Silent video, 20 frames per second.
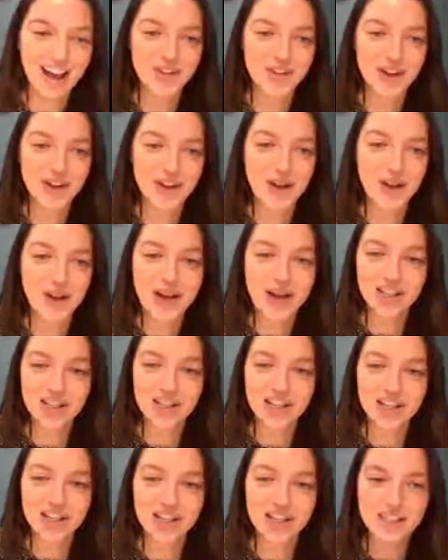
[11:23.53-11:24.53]
So I'm
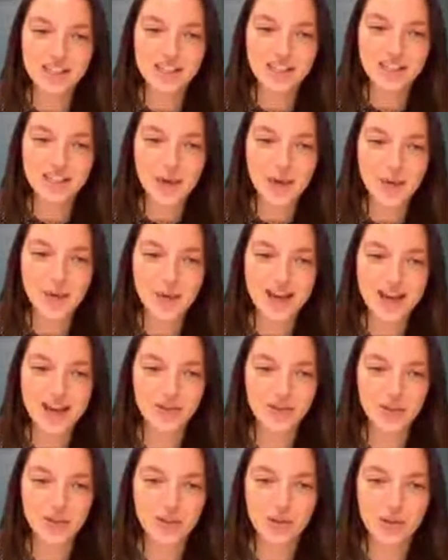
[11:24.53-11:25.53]
actually going to skip
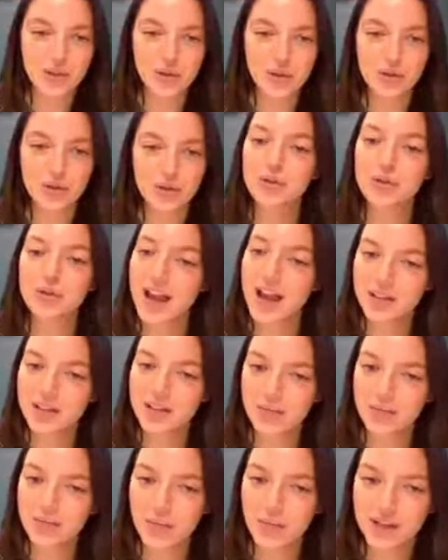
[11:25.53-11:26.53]
into
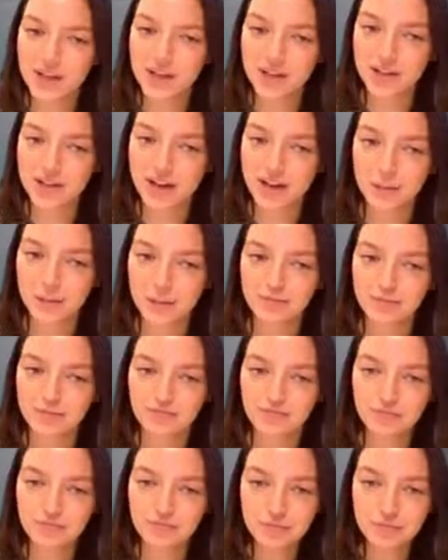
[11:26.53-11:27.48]
director information now.